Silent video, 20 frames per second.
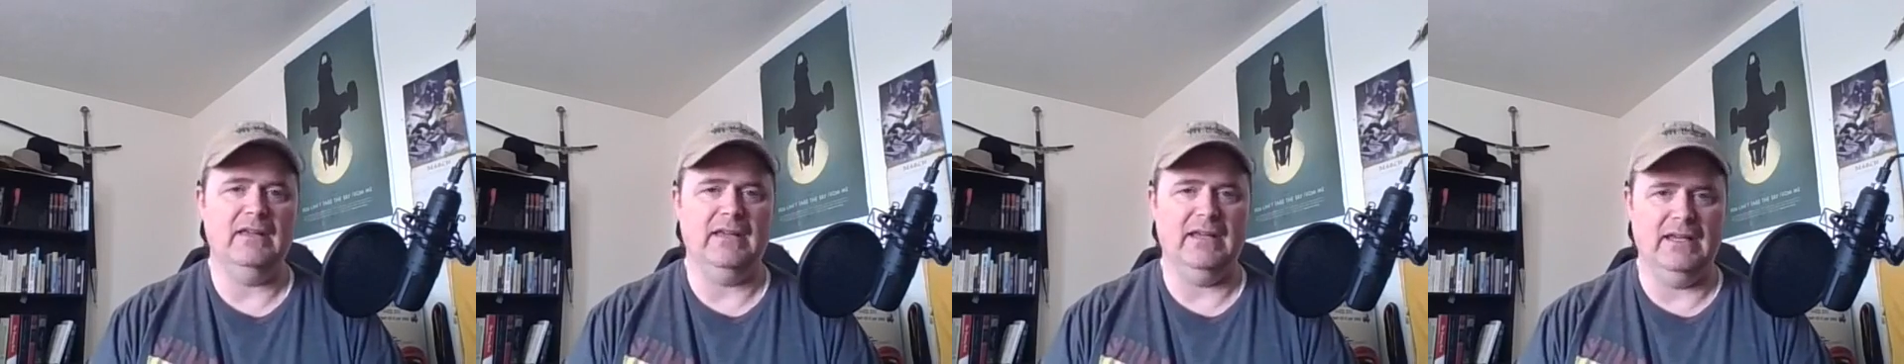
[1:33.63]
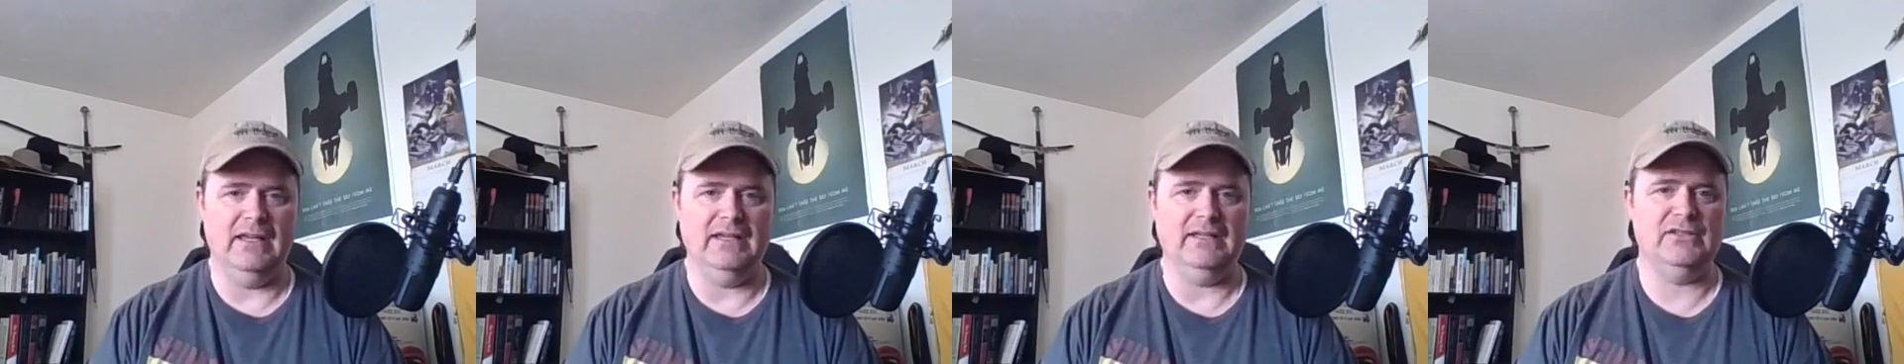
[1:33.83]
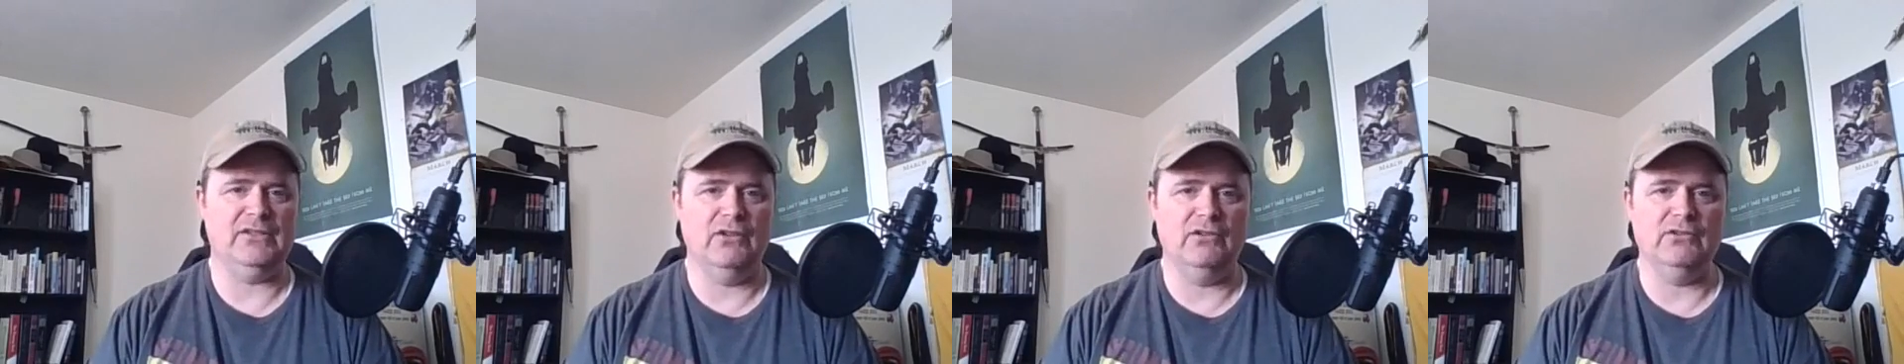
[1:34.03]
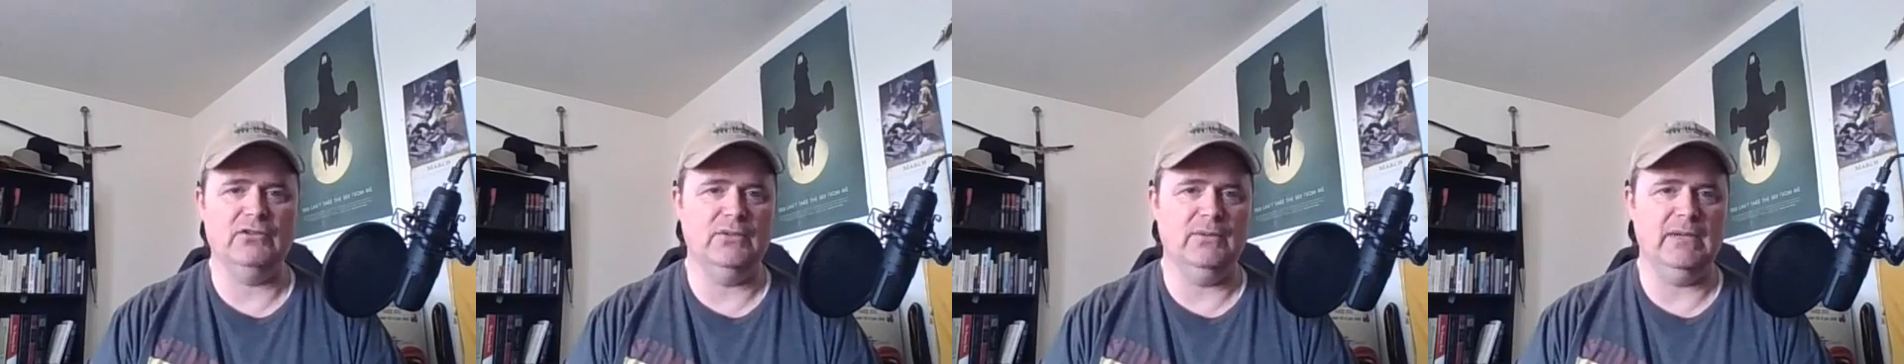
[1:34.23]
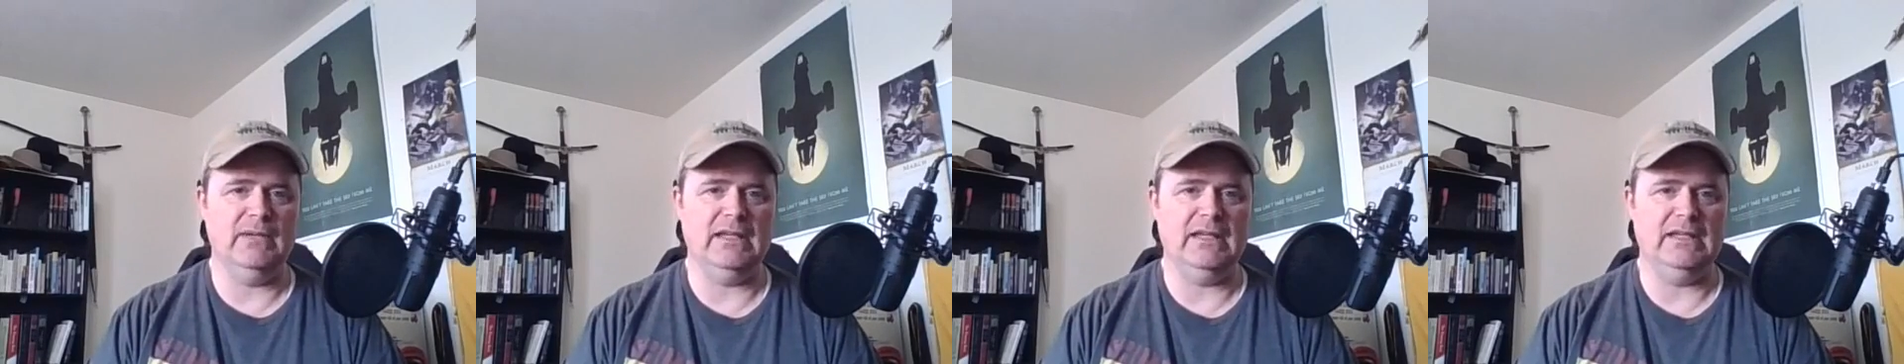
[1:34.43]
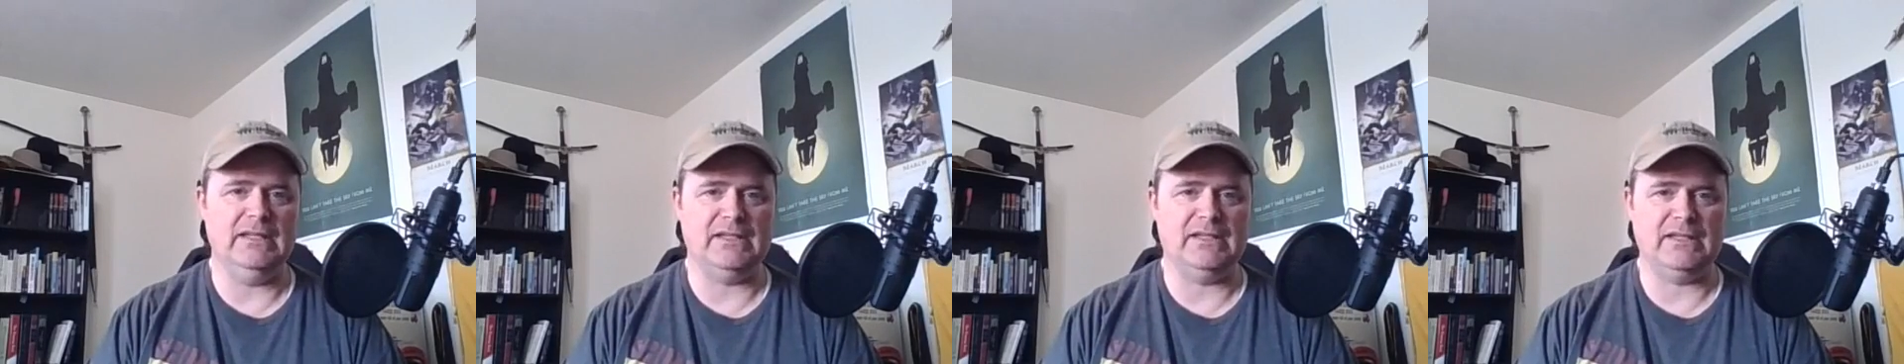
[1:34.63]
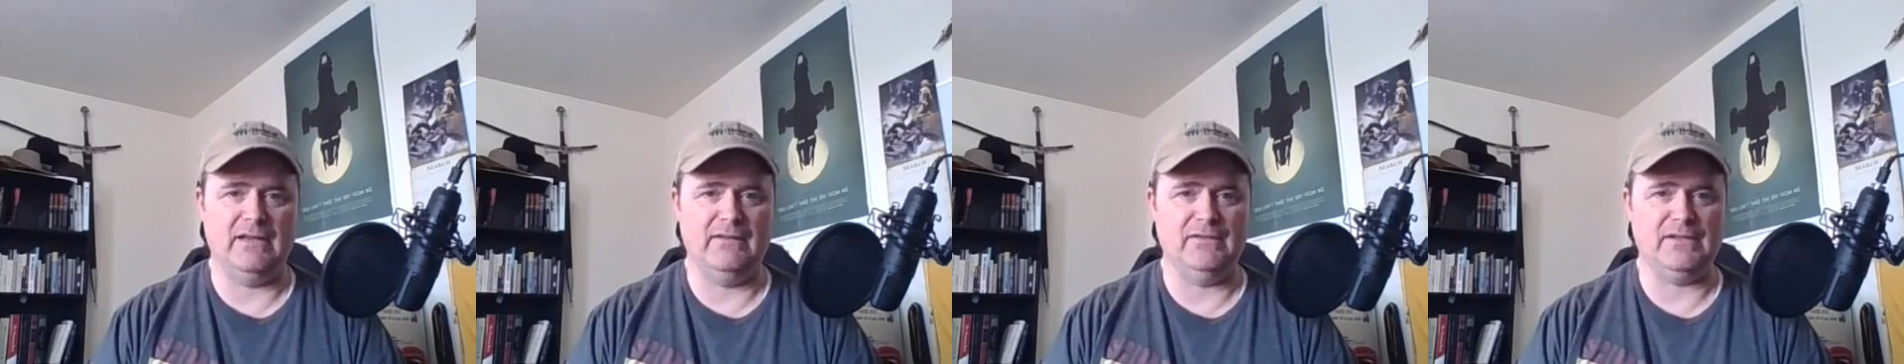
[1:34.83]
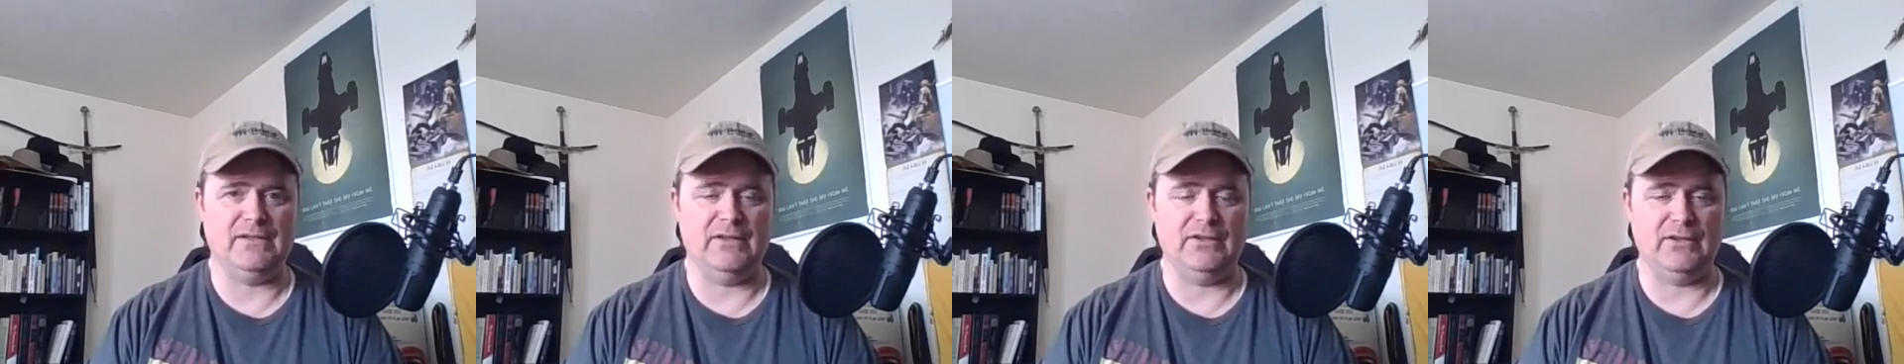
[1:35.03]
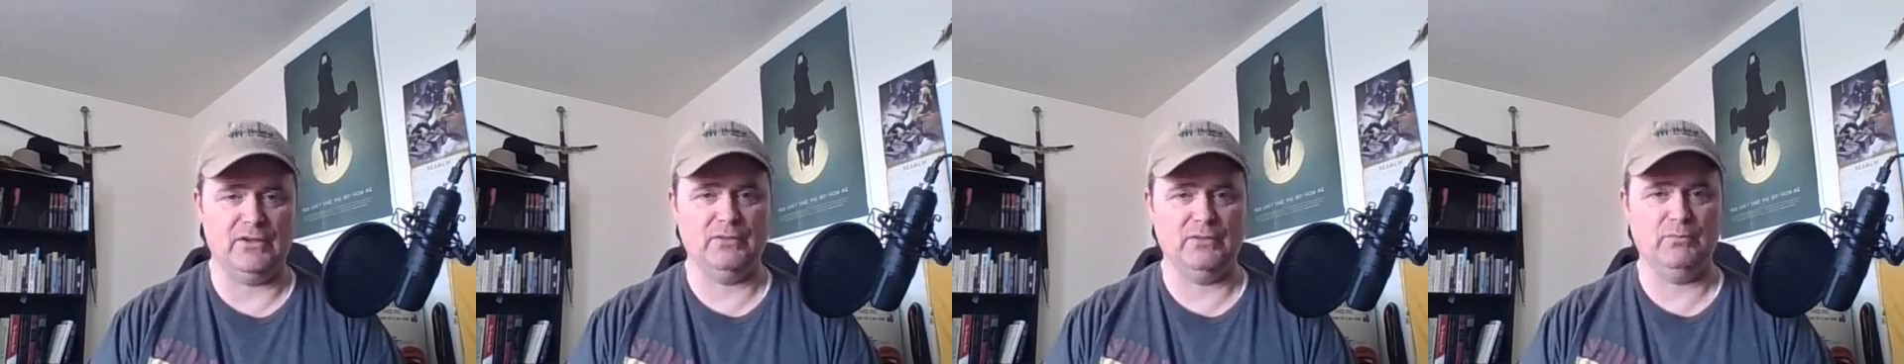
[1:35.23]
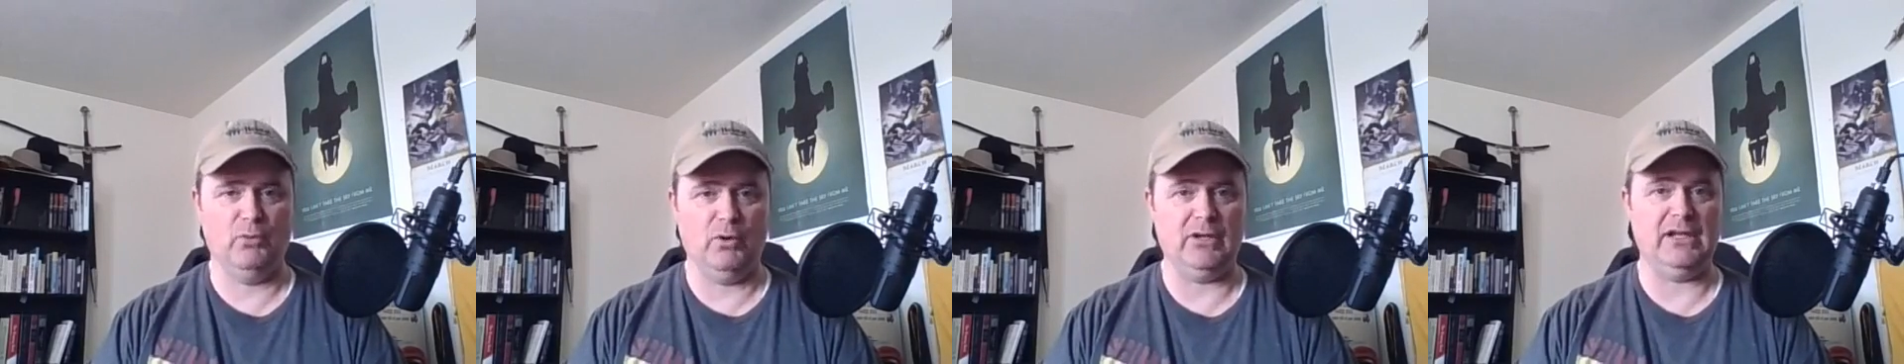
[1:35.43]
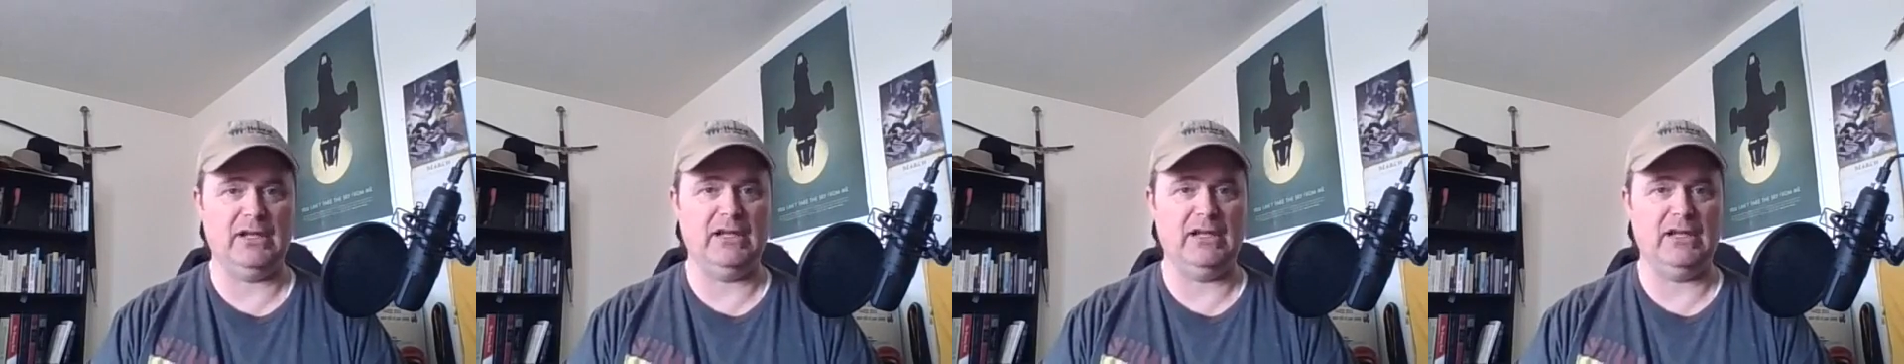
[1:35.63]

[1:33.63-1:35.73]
In so doing, he discovers that there's more to